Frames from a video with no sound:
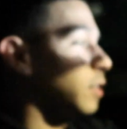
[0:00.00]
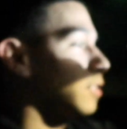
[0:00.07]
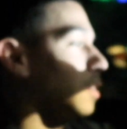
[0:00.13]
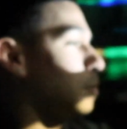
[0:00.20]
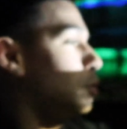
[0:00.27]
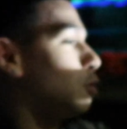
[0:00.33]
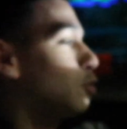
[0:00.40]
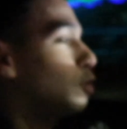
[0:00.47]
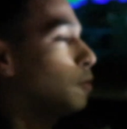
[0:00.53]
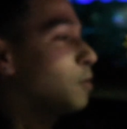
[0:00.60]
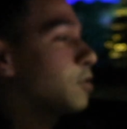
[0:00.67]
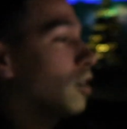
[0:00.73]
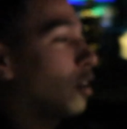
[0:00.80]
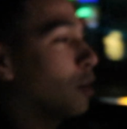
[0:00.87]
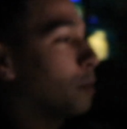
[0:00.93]
is up, YouTube?
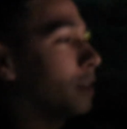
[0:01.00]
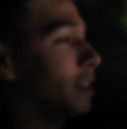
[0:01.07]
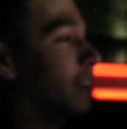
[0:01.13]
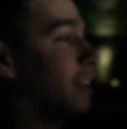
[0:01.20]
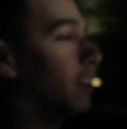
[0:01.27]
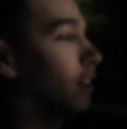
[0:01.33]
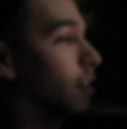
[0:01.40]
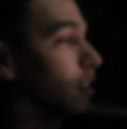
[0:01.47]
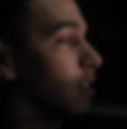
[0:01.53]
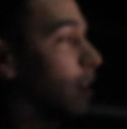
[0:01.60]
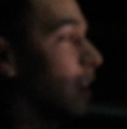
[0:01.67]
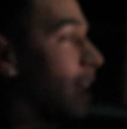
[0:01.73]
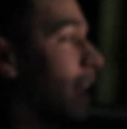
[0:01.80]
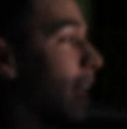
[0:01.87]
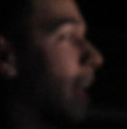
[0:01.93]
Jeremy here,
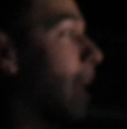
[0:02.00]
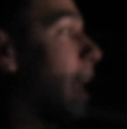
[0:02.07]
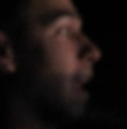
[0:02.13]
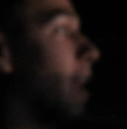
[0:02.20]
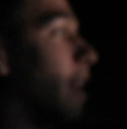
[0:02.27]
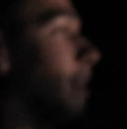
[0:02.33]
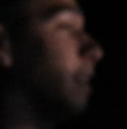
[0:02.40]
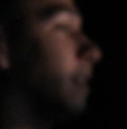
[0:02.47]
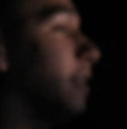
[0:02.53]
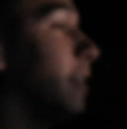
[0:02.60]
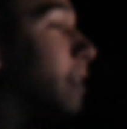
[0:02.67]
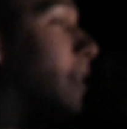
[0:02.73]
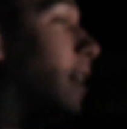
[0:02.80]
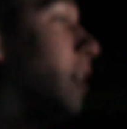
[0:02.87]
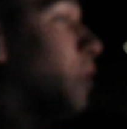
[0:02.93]
and
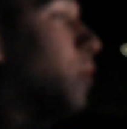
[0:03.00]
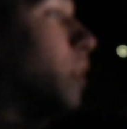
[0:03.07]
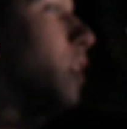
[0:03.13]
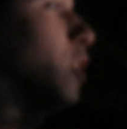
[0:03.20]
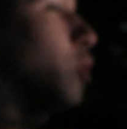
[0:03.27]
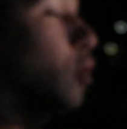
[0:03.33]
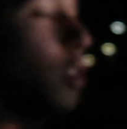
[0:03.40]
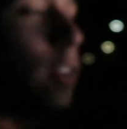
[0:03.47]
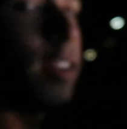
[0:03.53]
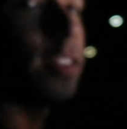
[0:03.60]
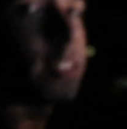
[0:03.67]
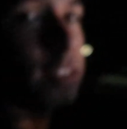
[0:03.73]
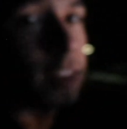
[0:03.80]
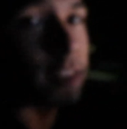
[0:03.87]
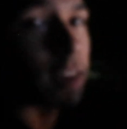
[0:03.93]
today's video, you already
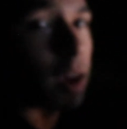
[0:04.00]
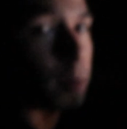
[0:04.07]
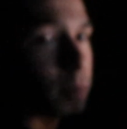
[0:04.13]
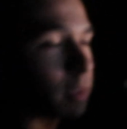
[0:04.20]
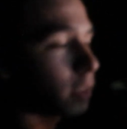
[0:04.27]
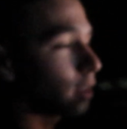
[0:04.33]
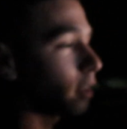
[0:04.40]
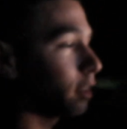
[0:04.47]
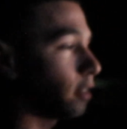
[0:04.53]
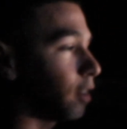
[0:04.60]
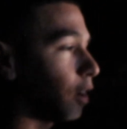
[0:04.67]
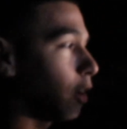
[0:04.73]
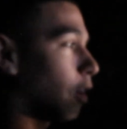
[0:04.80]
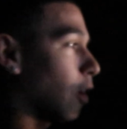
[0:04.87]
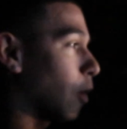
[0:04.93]
seen the topic, is
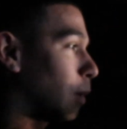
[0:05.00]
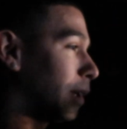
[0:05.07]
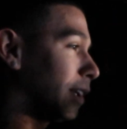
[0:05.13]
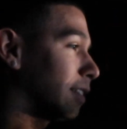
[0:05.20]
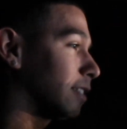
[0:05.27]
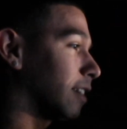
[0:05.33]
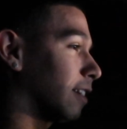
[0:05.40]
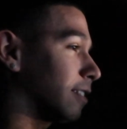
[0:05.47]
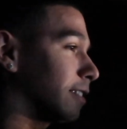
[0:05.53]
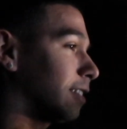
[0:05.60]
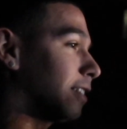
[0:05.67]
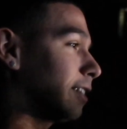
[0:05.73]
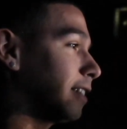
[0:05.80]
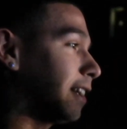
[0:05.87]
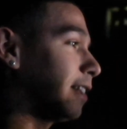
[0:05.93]
owning a
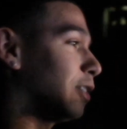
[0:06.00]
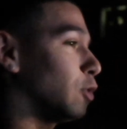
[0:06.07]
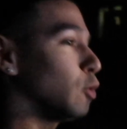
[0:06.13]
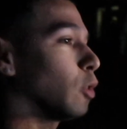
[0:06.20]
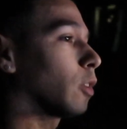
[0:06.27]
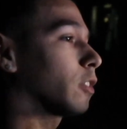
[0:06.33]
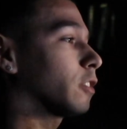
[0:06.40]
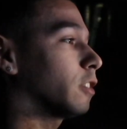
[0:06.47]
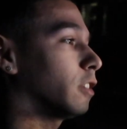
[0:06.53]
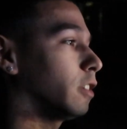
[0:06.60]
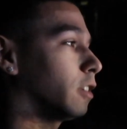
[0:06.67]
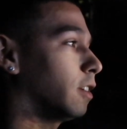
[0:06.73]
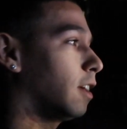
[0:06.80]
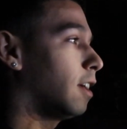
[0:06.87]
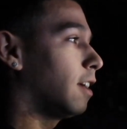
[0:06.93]
Tesla in New York City.